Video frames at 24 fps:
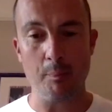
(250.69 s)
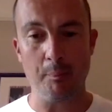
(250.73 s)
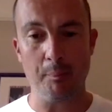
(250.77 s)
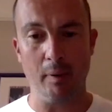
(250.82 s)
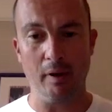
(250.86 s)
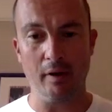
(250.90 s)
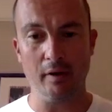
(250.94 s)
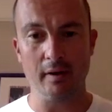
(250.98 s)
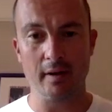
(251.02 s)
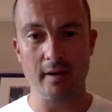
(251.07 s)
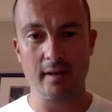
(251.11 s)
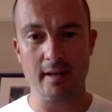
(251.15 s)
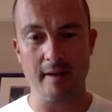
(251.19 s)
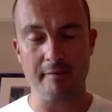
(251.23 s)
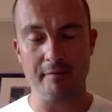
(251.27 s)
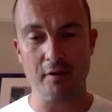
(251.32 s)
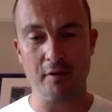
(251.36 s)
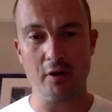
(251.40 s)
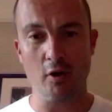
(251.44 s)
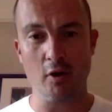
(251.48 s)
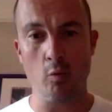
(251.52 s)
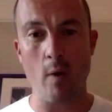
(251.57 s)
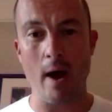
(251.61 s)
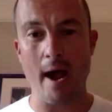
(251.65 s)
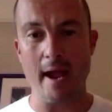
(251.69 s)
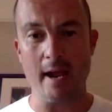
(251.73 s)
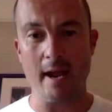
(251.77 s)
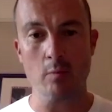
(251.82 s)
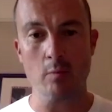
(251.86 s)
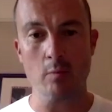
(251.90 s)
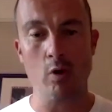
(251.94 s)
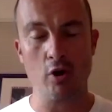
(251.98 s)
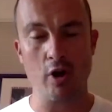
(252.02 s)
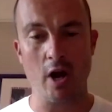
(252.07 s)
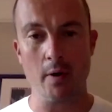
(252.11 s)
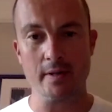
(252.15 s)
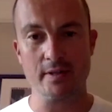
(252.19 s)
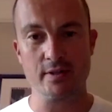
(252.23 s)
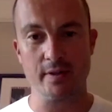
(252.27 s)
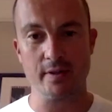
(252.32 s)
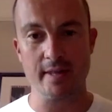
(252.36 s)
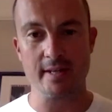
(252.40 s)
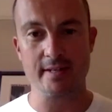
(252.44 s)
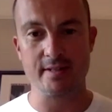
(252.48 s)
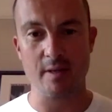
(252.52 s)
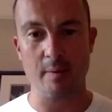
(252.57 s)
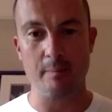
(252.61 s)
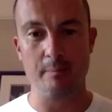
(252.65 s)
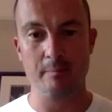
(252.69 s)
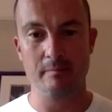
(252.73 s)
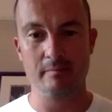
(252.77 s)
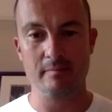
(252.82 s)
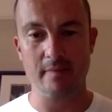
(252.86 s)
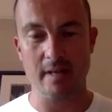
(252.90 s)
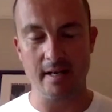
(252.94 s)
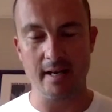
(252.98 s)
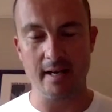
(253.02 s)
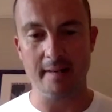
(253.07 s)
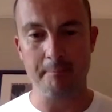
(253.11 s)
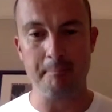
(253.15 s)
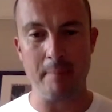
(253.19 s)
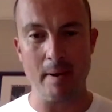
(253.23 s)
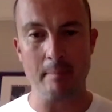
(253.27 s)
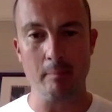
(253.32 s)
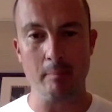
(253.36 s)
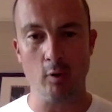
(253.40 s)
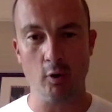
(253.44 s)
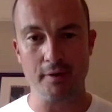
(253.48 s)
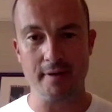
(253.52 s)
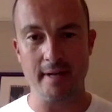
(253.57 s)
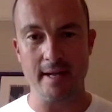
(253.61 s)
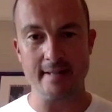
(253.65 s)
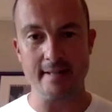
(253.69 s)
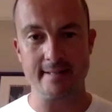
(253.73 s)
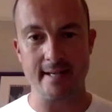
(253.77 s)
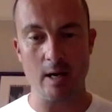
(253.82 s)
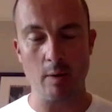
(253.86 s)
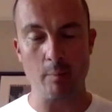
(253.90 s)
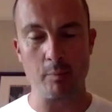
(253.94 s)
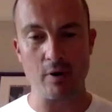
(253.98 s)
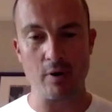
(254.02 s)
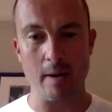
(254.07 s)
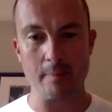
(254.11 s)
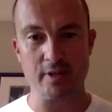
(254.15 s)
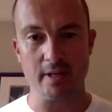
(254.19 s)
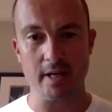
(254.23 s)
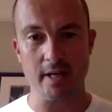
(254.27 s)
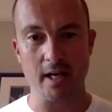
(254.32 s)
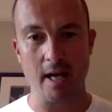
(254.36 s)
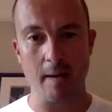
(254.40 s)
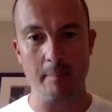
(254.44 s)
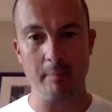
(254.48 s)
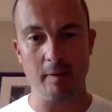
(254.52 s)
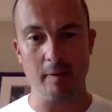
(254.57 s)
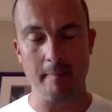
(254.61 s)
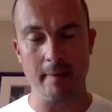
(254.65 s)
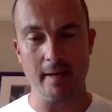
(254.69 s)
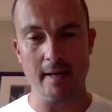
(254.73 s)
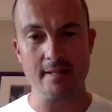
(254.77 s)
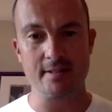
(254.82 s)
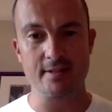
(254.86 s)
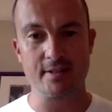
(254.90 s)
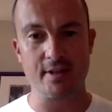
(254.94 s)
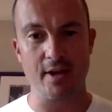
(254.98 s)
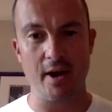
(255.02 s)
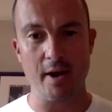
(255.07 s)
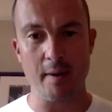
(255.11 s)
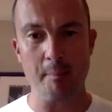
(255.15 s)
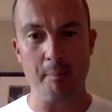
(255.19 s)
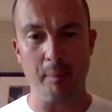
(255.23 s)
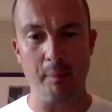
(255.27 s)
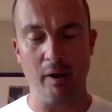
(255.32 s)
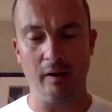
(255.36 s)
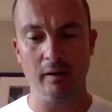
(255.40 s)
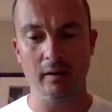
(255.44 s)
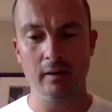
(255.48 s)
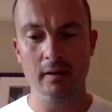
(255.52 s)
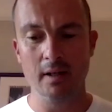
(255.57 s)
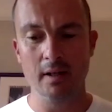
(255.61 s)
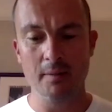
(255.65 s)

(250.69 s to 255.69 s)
but given the way, and we'll go into this in a bit more detail, perhaps in a couple of minutes' time, but